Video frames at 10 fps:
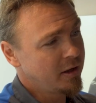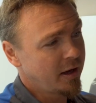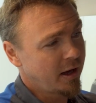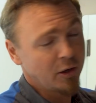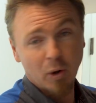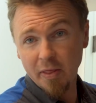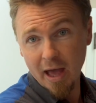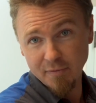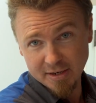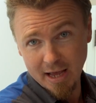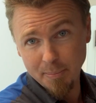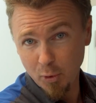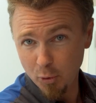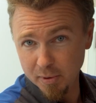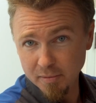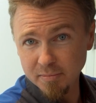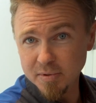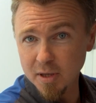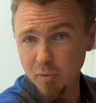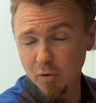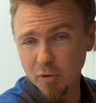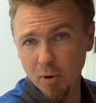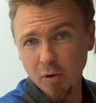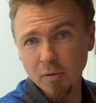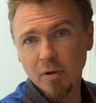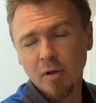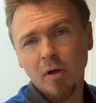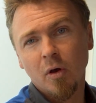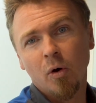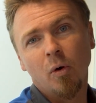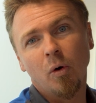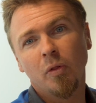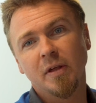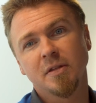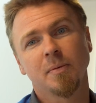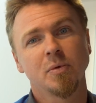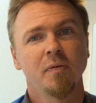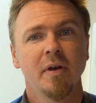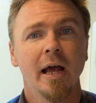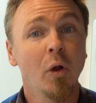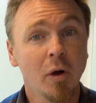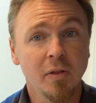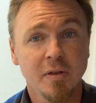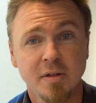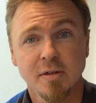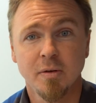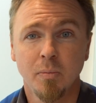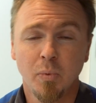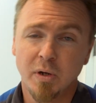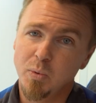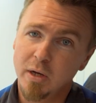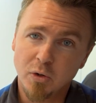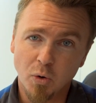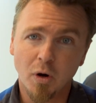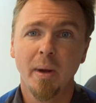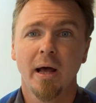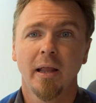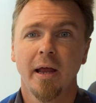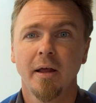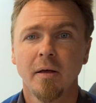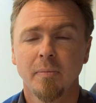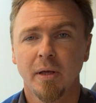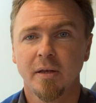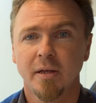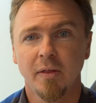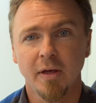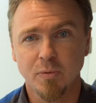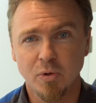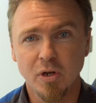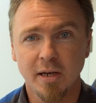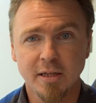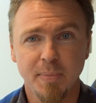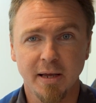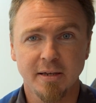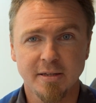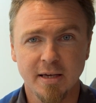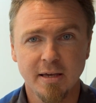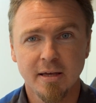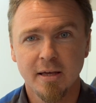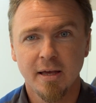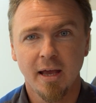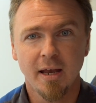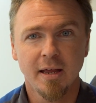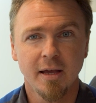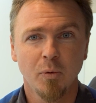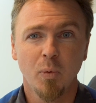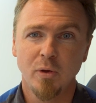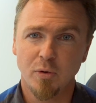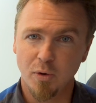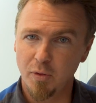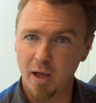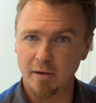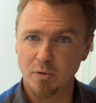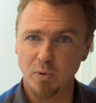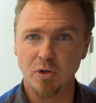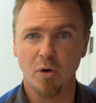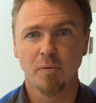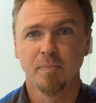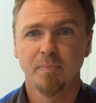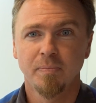You either have a tap open somewhere on the boat, or there's some sort of an airlock in the system, which we can talk about later, but that's what you can expect to see and hear when you turn that switch on.